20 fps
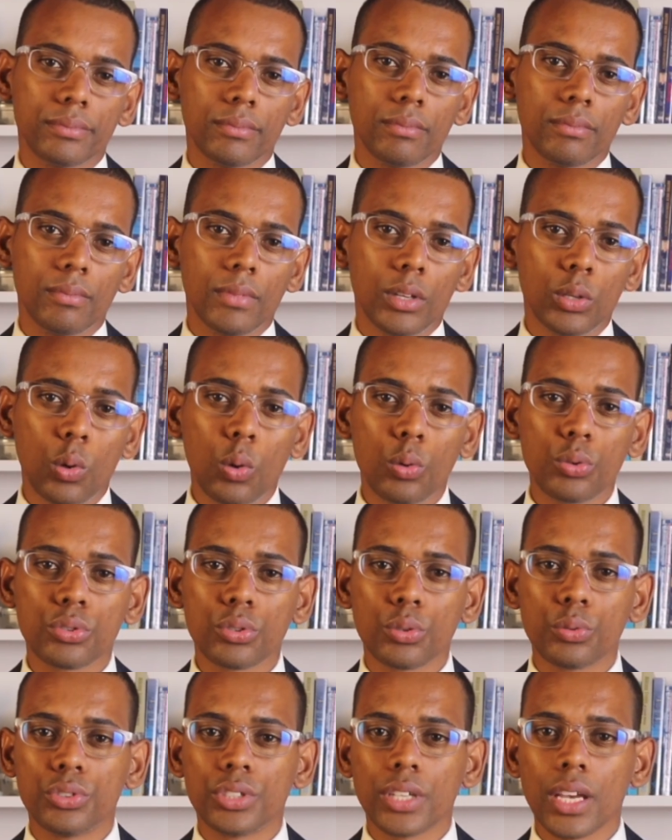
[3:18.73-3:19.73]
And
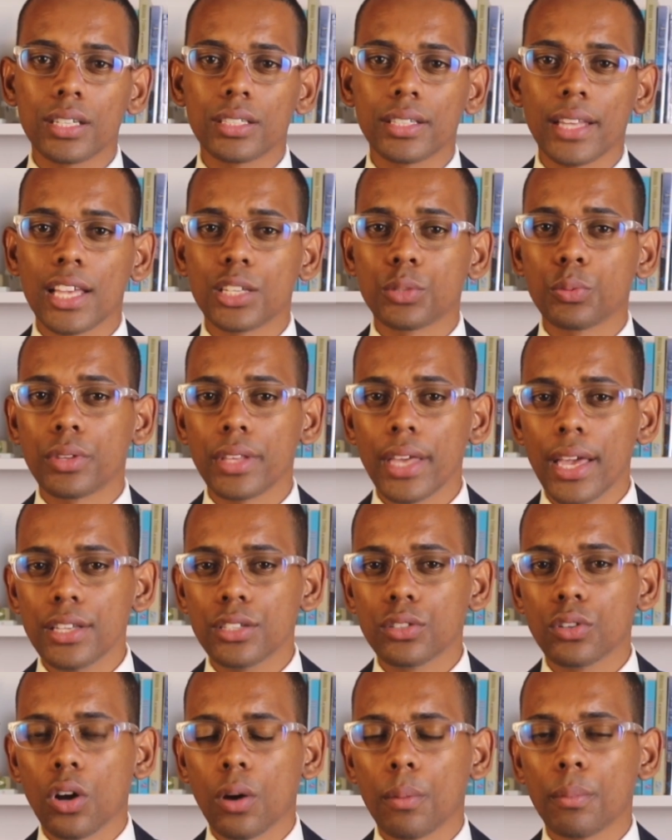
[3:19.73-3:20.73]
also, just as with
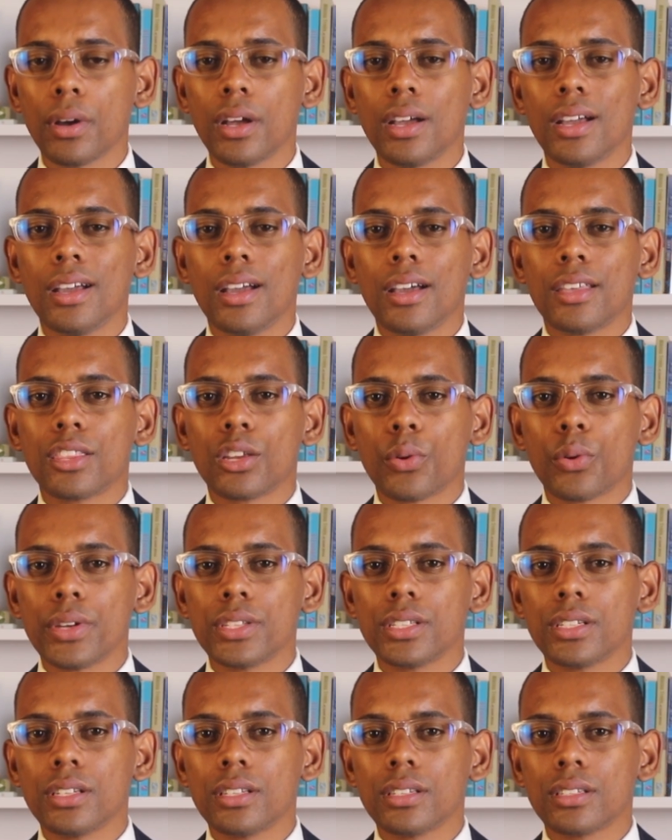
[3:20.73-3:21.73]
Eskom, the
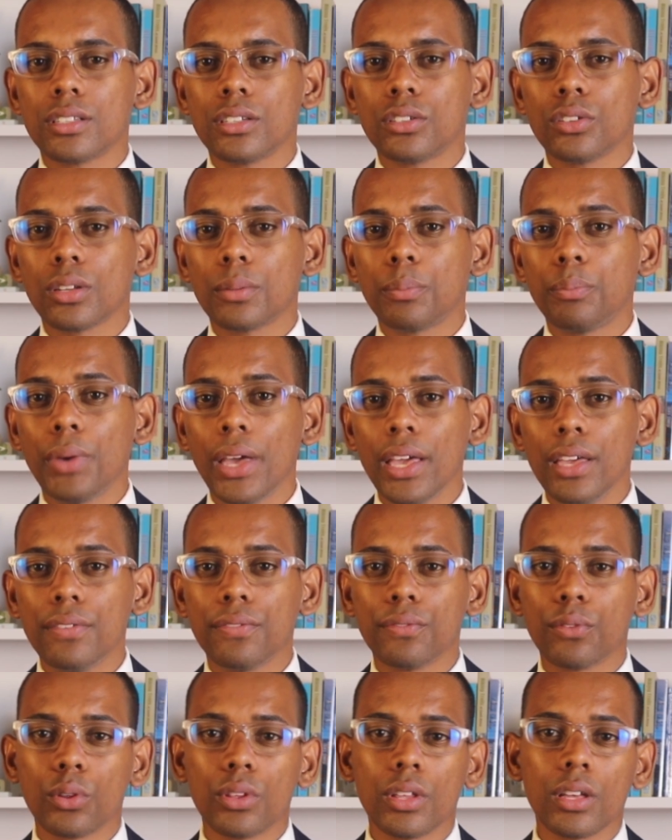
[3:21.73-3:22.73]
residents did not pay
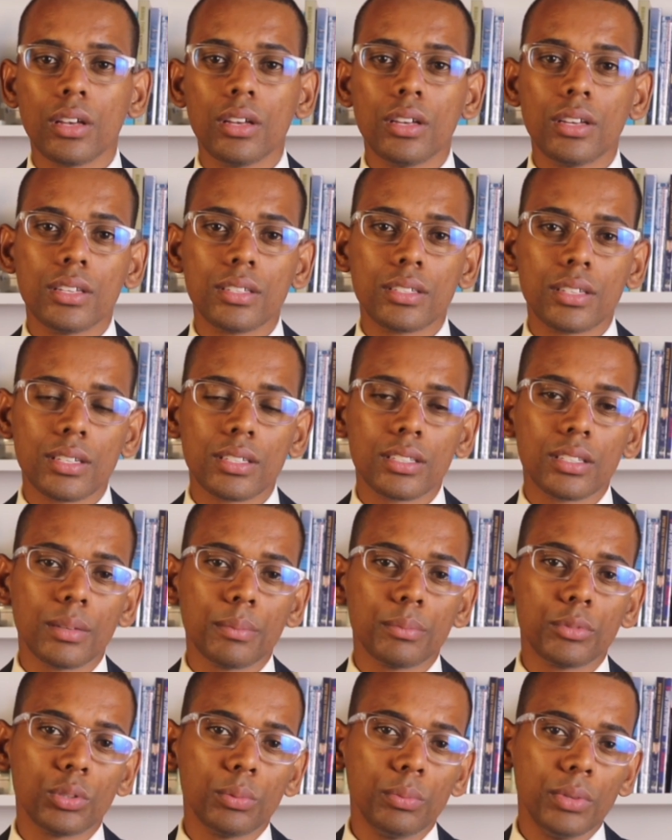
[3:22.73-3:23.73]
for the
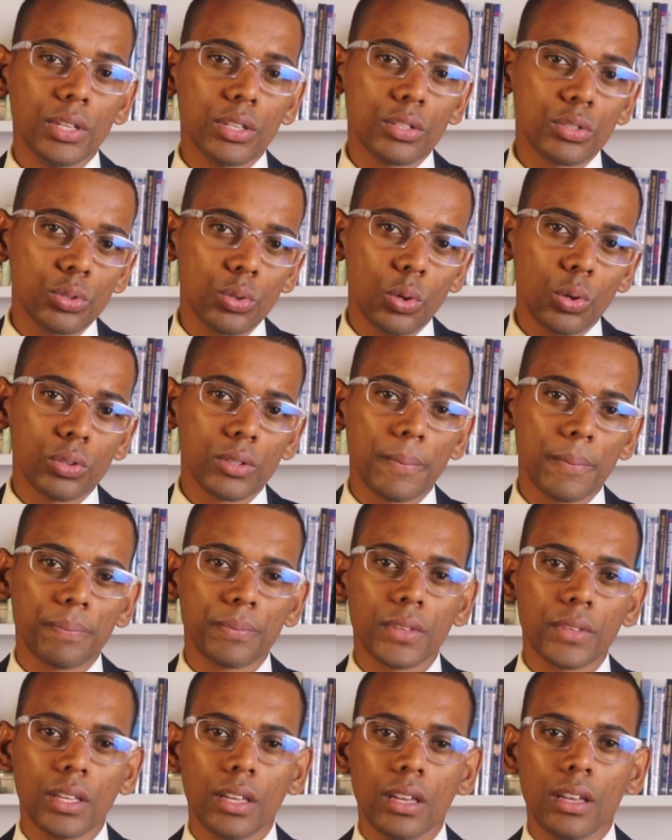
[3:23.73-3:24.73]
system to be installed.
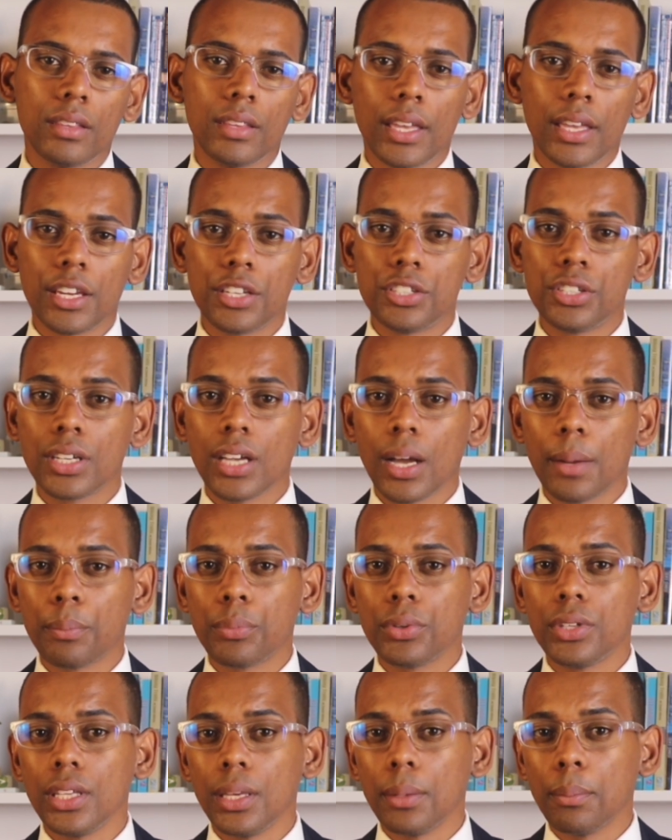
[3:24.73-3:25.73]
The energy
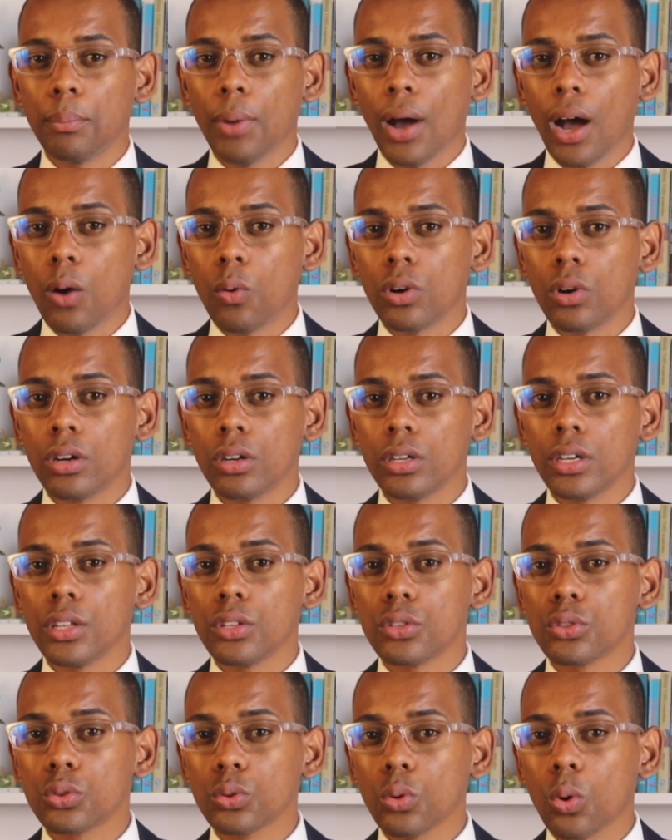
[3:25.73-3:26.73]
company Empower
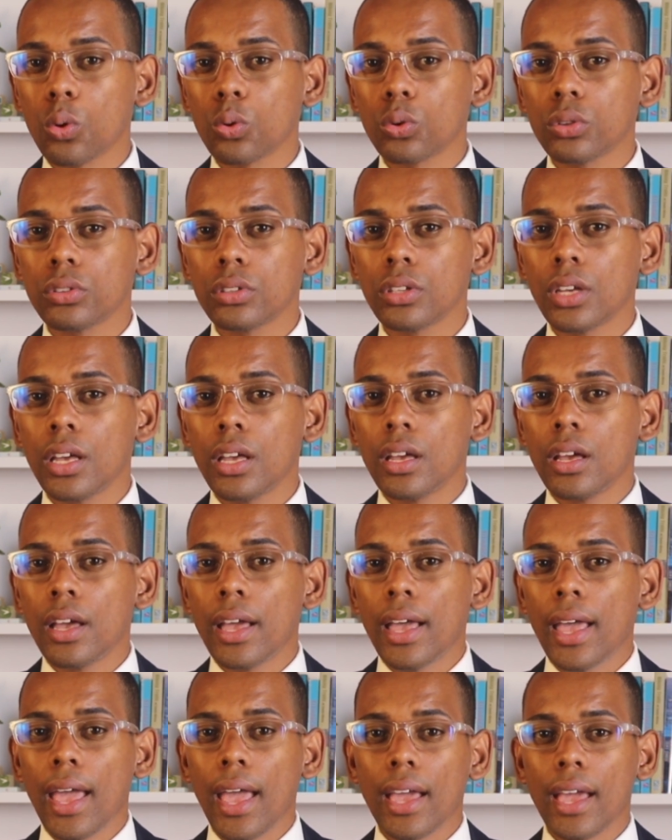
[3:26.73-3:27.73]
installed
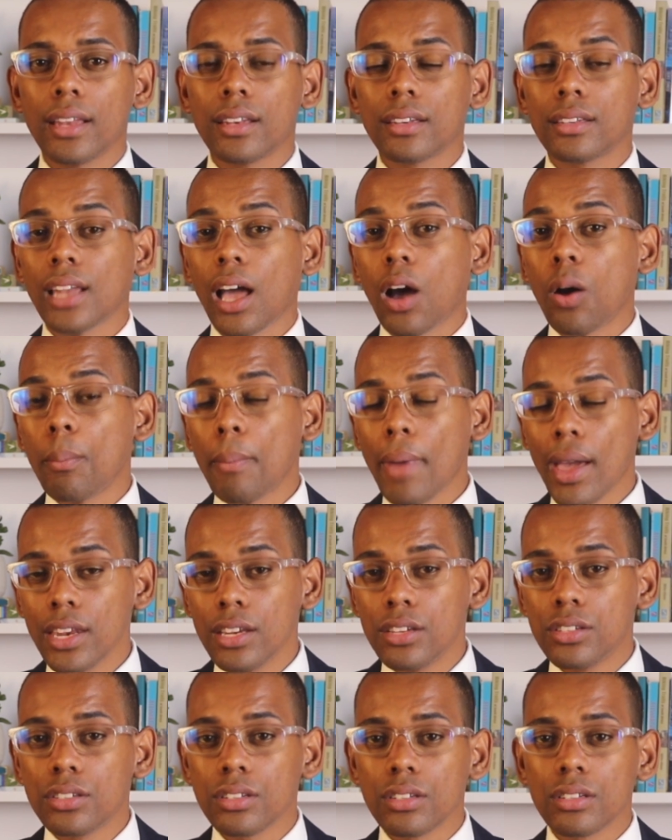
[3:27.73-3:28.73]
and now
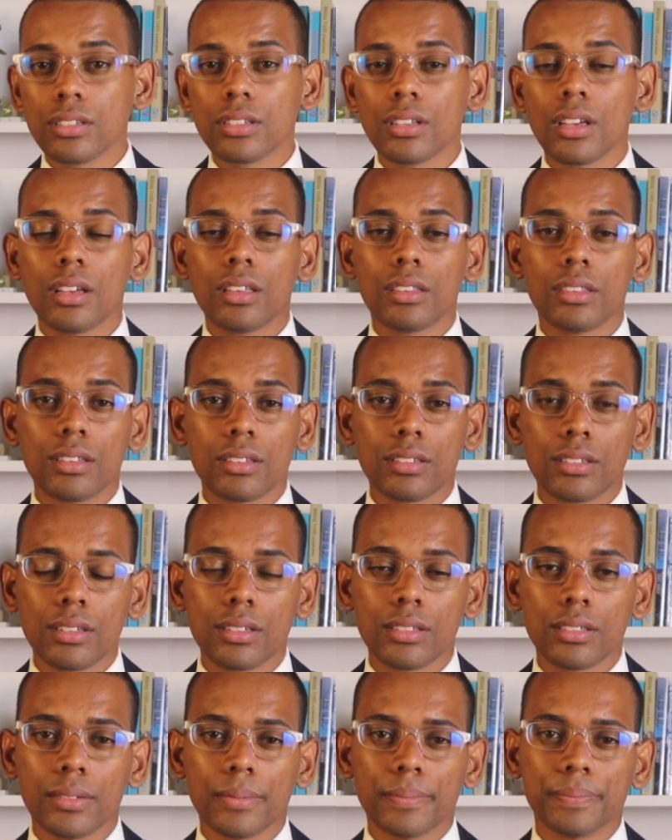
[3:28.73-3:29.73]
manages the
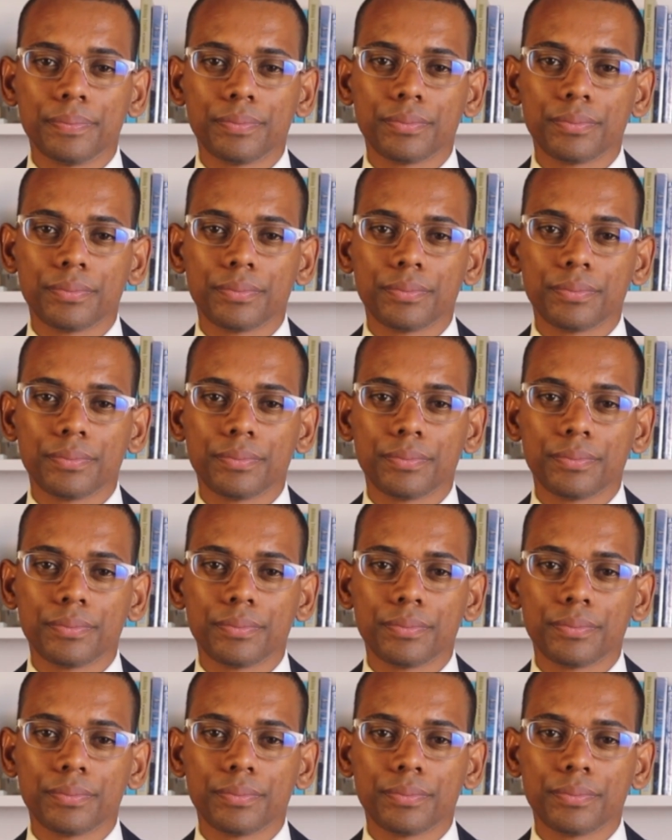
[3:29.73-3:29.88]
system.